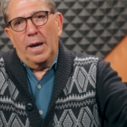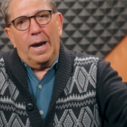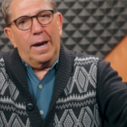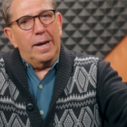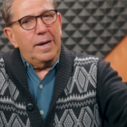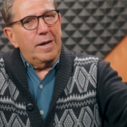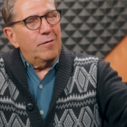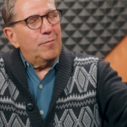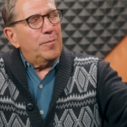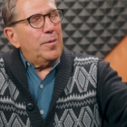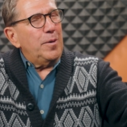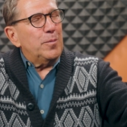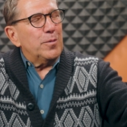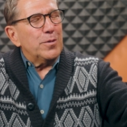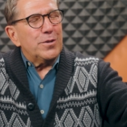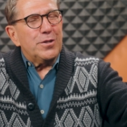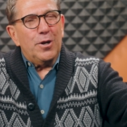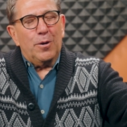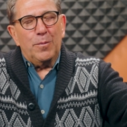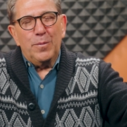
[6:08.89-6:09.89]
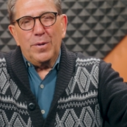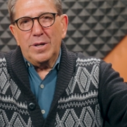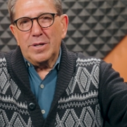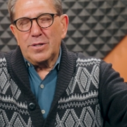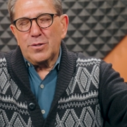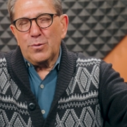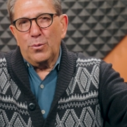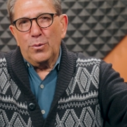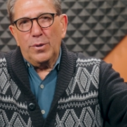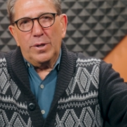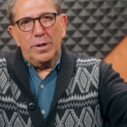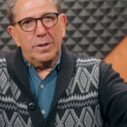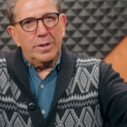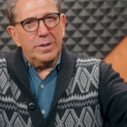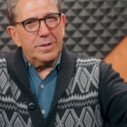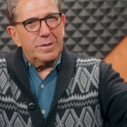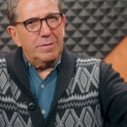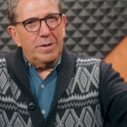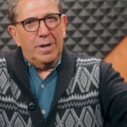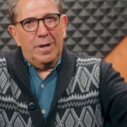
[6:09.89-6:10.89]
I have people tell me it's real.
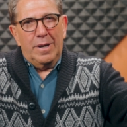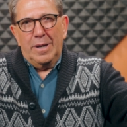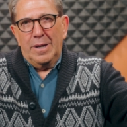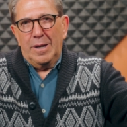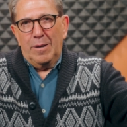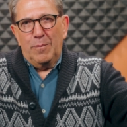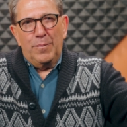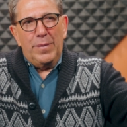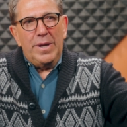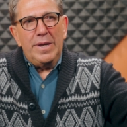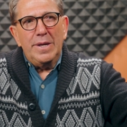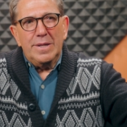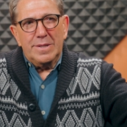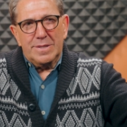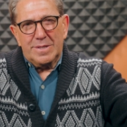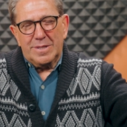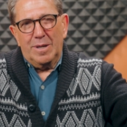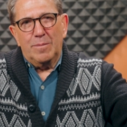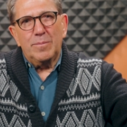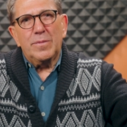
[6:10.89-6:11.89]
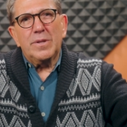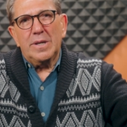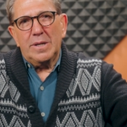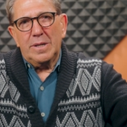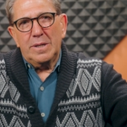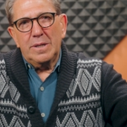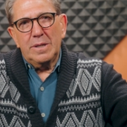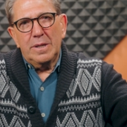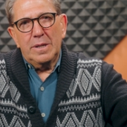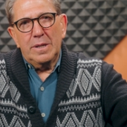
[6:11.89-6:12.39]
It, it means something.